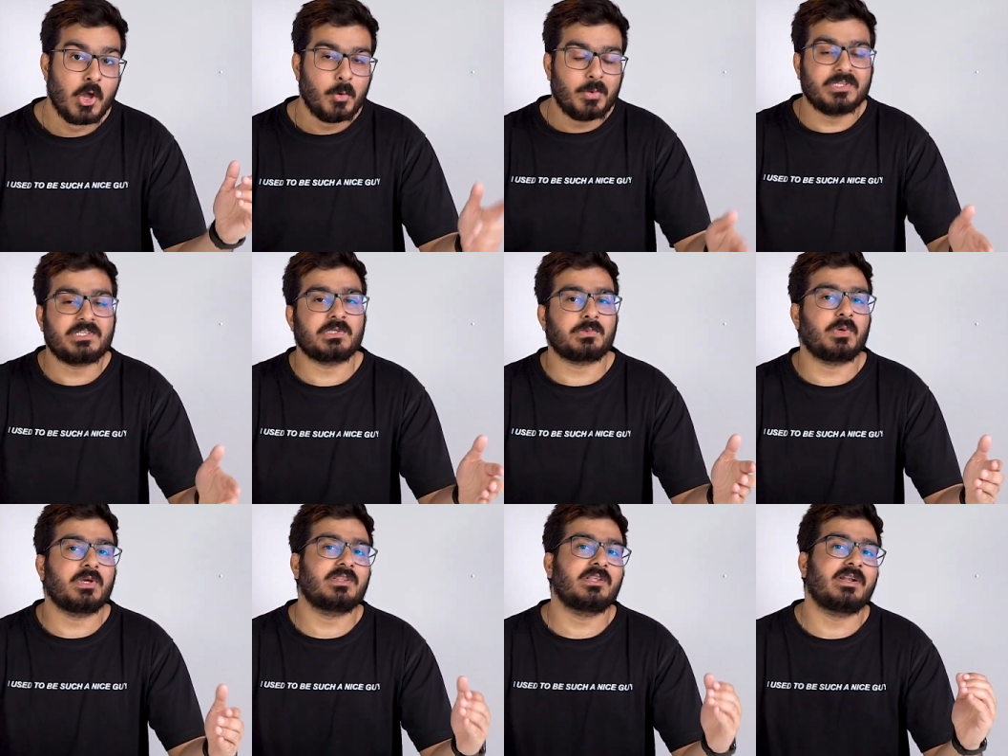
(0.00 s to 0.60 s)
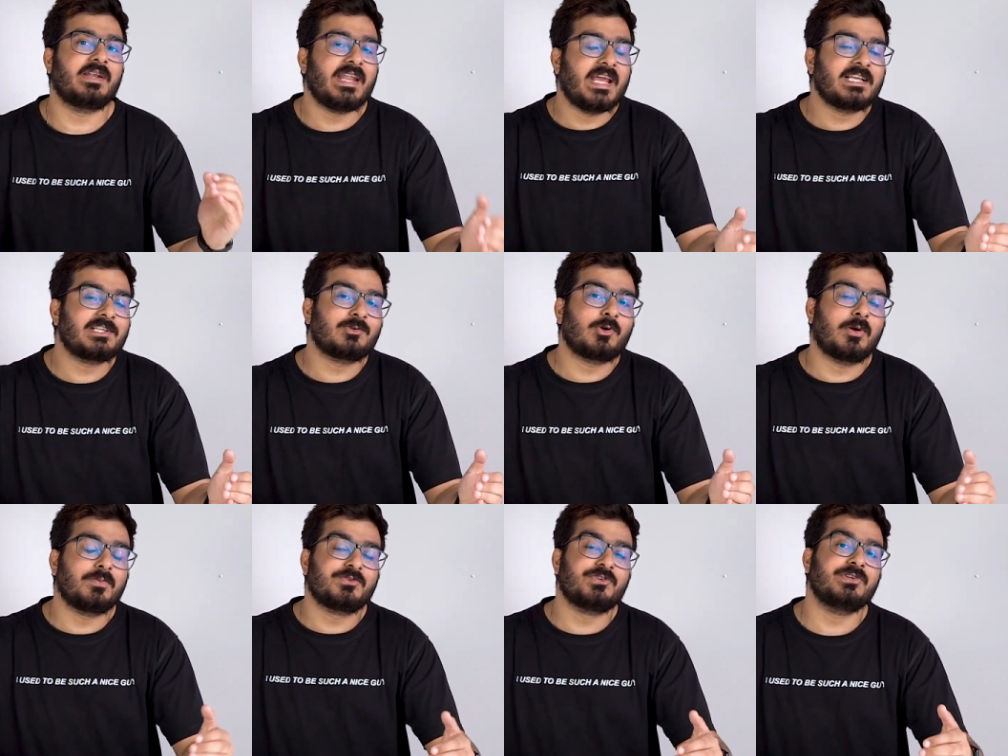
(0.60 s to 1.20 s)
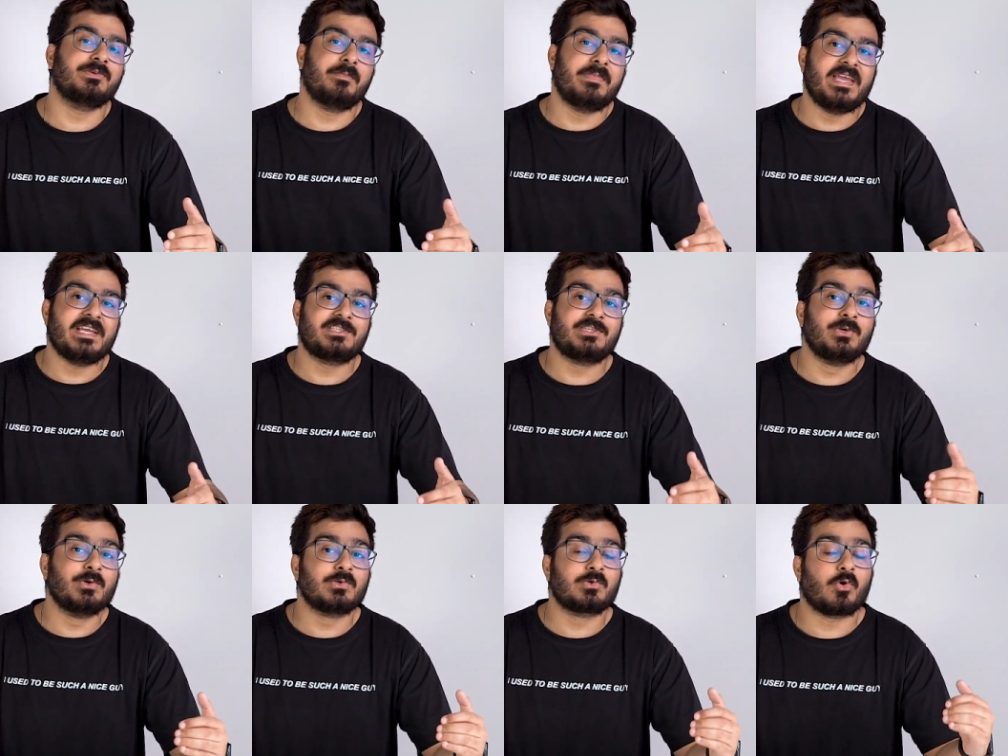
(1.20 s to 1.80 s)
which is where the next option
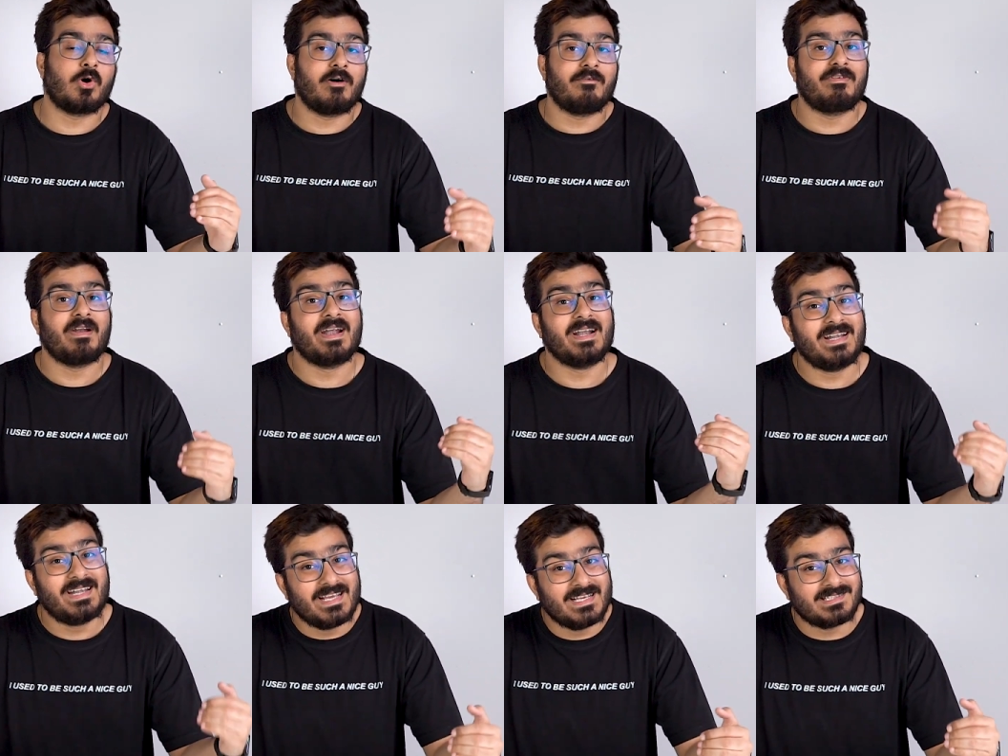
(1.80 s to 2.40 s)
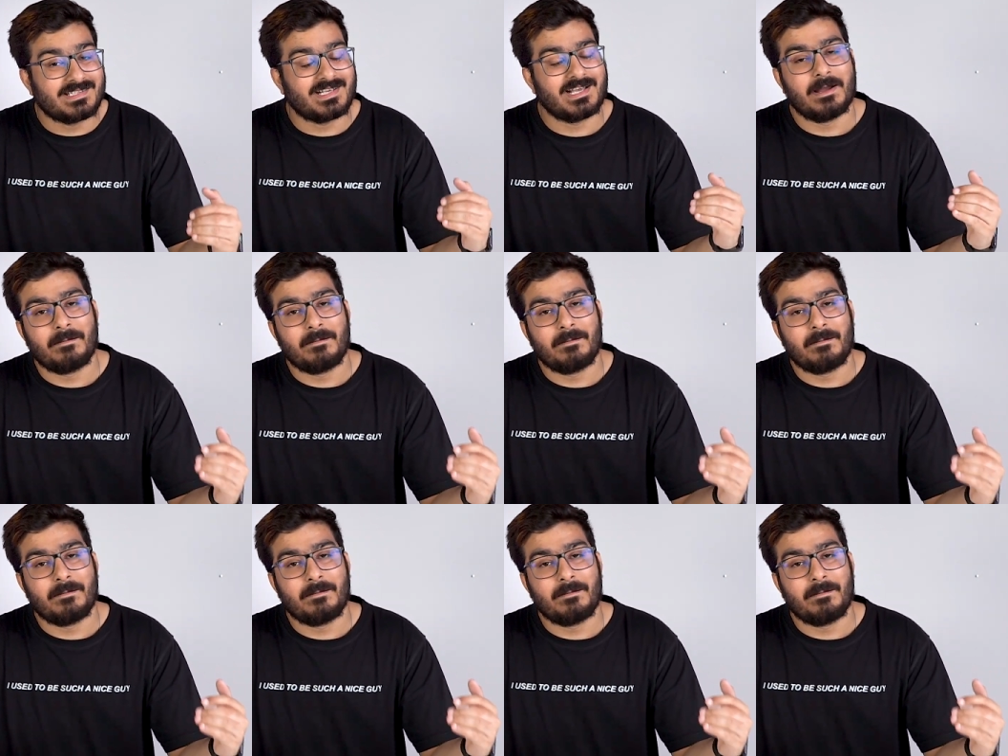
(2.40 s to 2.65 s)
makes use of disk